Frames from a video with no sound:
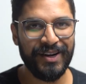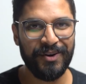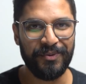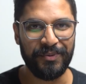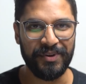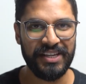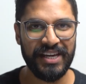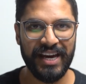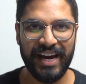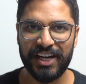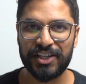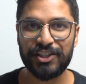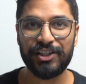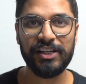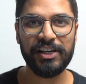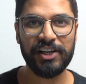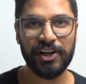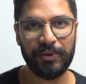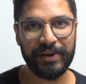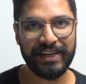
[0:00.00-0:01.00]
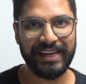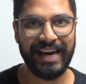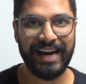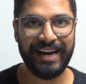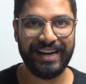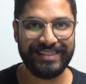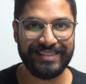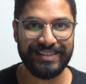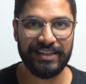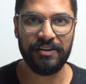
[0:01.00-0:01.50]
When you're actually going
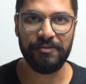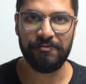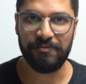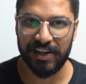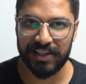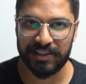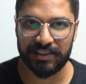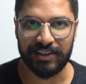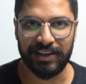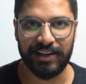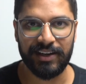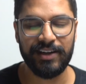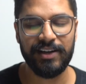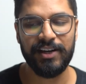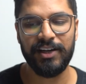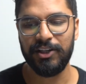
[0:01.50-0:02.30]
out as an investor,